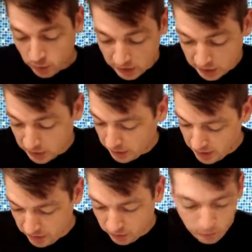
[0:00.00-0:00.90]
watching
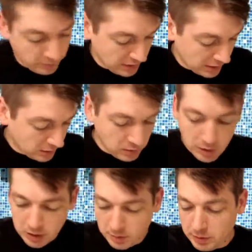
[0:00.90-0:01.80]
the soap video.
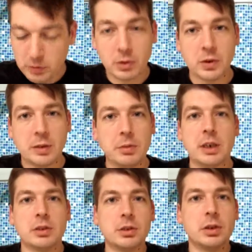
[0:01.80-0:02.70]
I'm going to do a cream
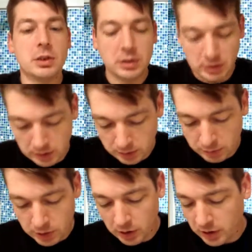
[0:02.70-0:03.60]
next. I'm going
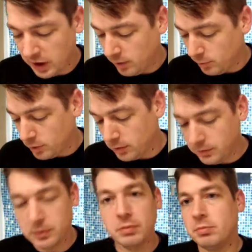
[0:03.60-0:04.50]
to shut the camera off
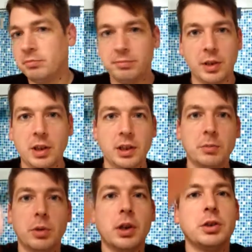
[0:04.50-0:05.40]
and clean the
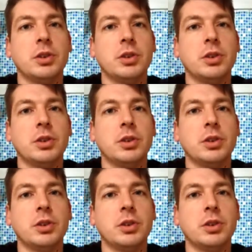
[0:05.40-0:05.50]
brush,